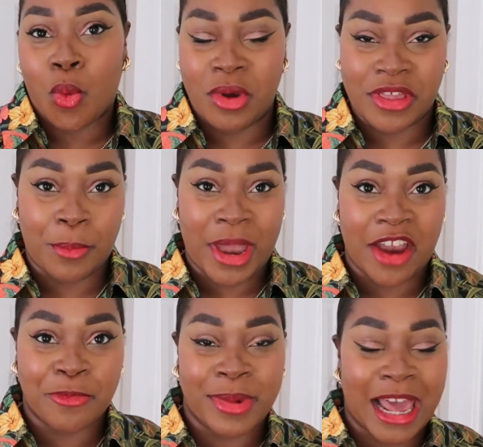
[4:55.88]
with a
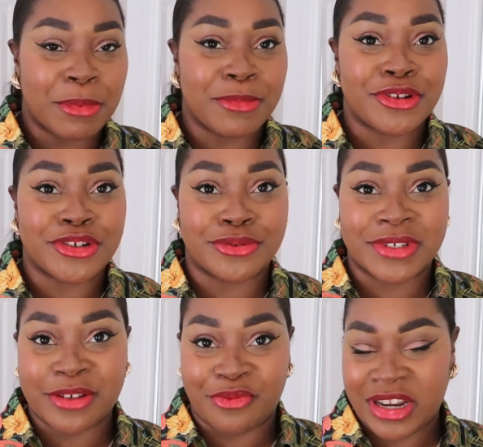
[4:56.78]
pair of black Bermuda
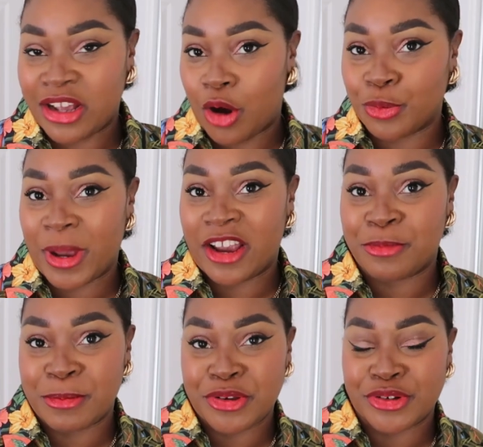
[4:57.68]
shorts. It's a really old pair
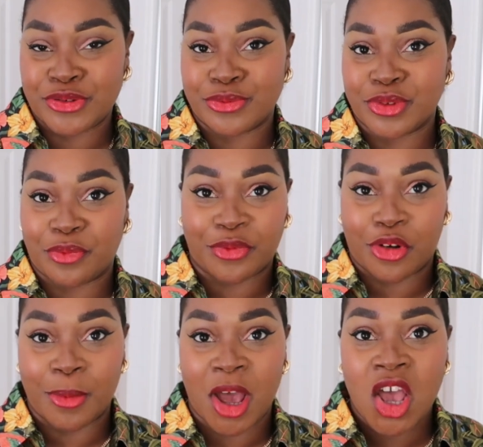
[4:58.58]
of Bermuda shorts
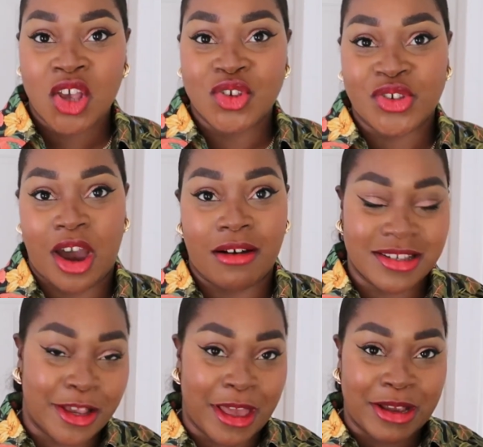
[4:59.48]
from Zara,
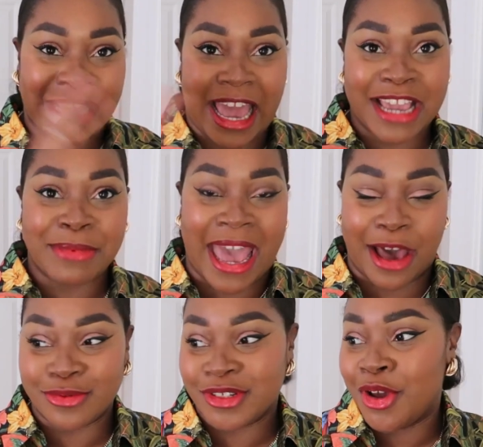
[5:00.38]
so they came
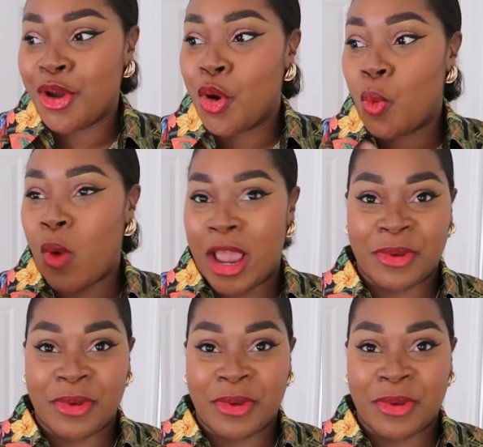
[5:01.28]
out way